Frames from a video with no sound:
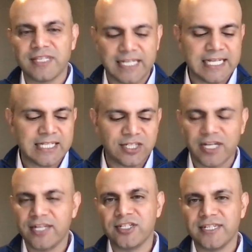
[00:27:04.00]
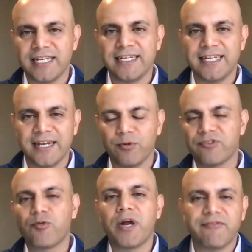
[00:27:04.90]
the English engine to India, and it
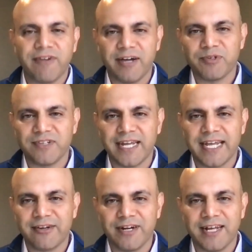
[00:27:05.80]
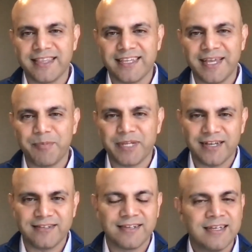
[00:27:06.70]
was 25% accurate out of the gate,
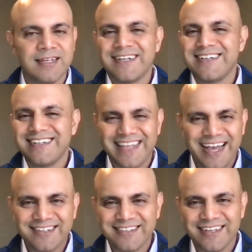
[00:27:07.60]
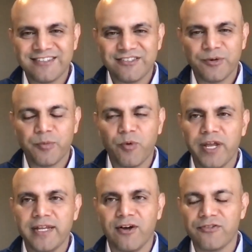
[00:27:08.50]
because the accents, to your
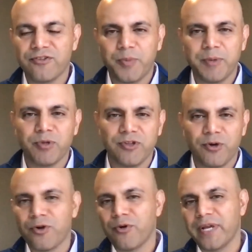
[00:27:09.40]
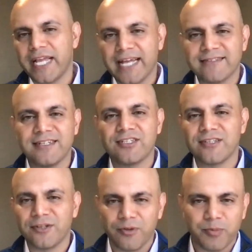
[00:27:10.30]
point, also people don't go to a gas
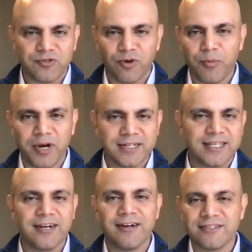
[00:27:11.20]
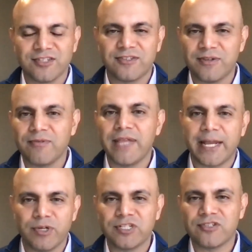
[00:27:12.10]
station, they go to the petrol bunk there. It's just
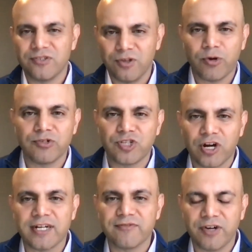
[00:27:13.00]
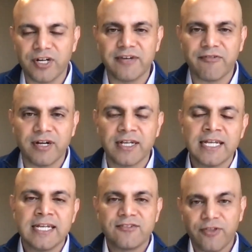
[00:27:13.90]
language, local jargon is very different.
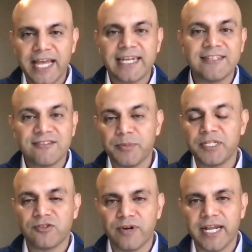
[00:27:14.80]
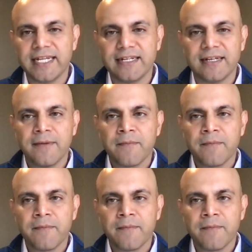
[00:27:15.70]
So that needs to be trained.